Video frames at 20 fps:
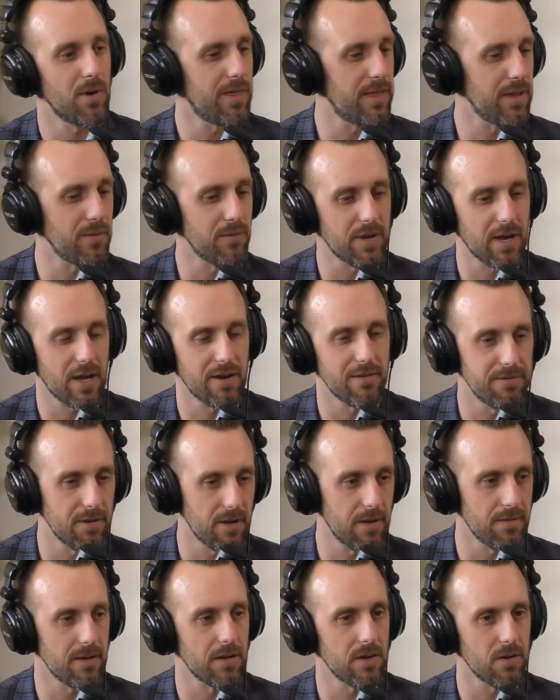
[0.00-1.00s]
I think we kind of
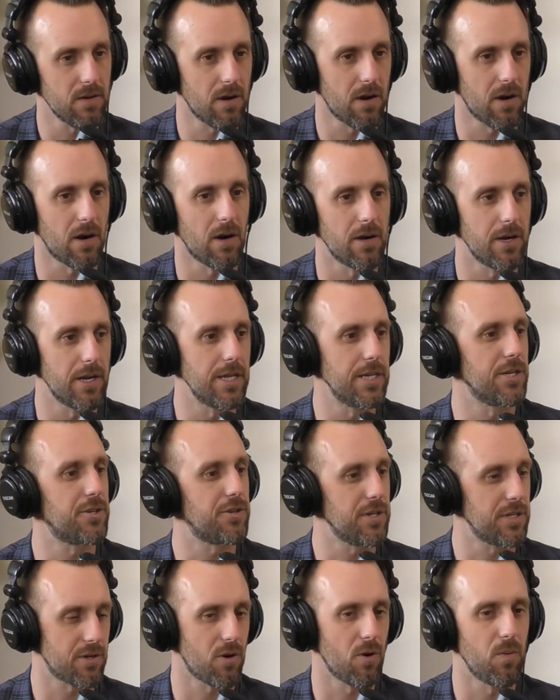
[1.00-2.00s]
feel like our
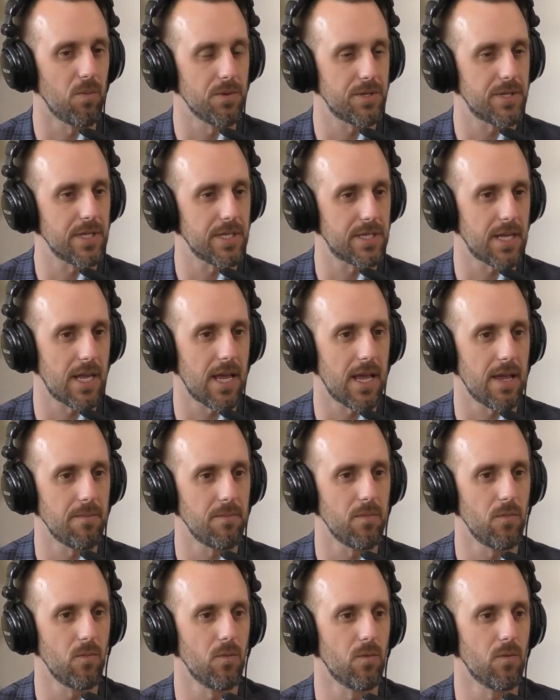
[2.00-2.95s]
industries are almost the same.